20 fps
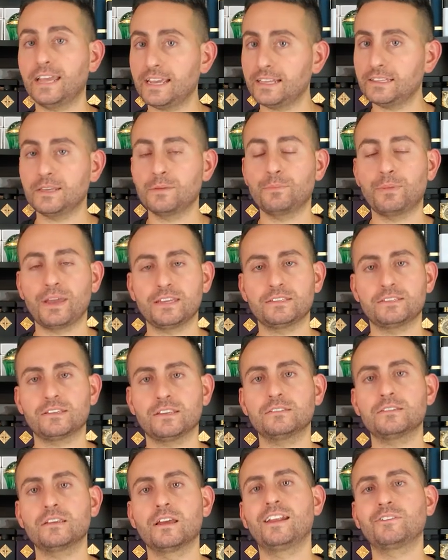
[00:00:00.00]
daily
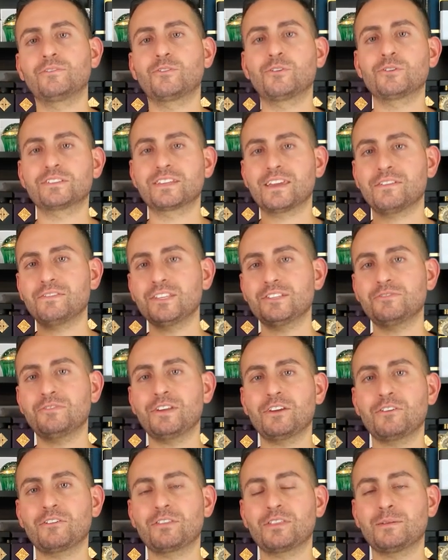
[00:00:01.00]
basis. And of course, give this
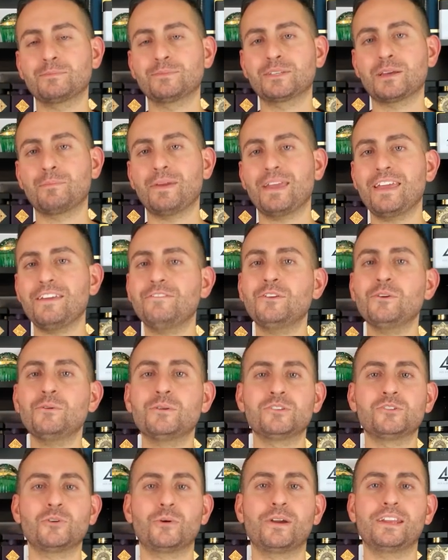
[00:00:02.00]
video a thumbs up if you
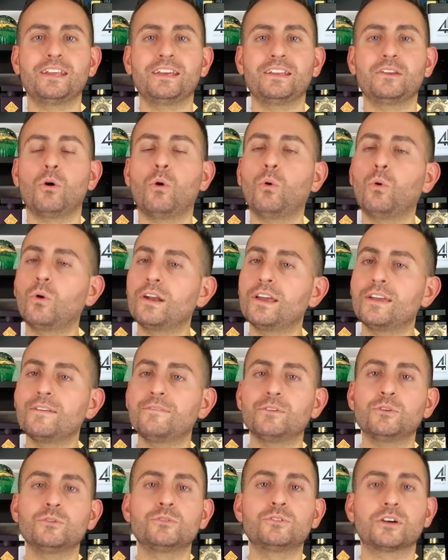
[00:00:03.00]
enjoyed it or
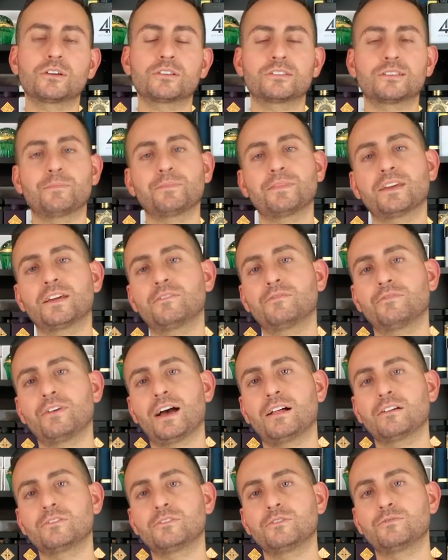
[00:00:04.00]
if you took something of
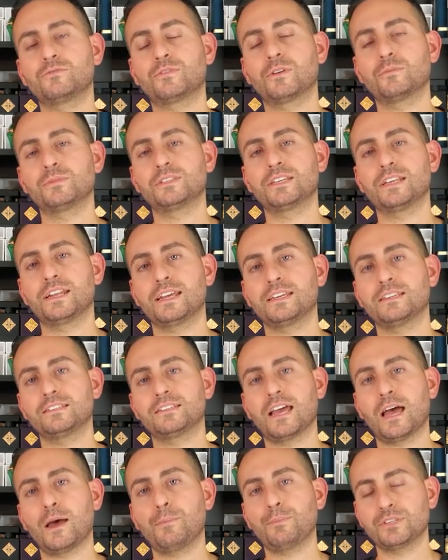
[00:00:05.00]
value from
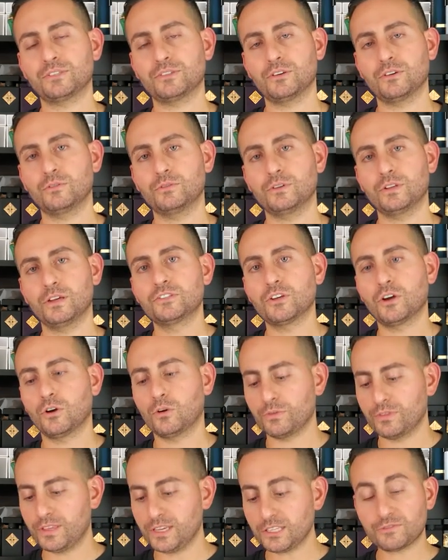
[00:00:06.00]
today's episode.
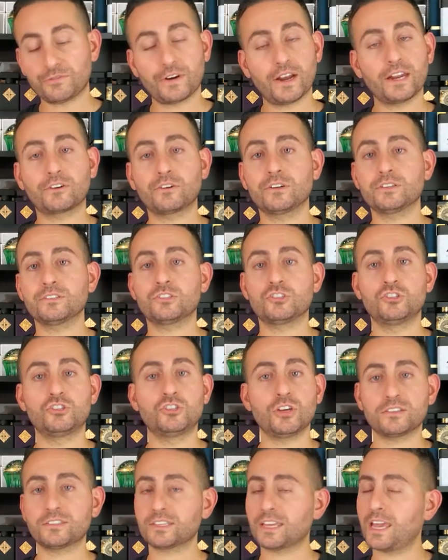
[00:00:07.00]
So this fragrance
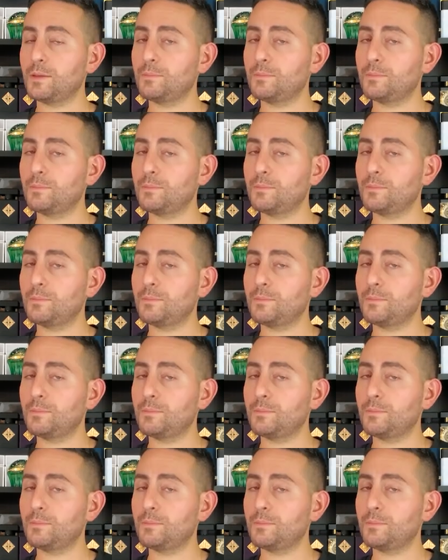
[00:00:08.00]
just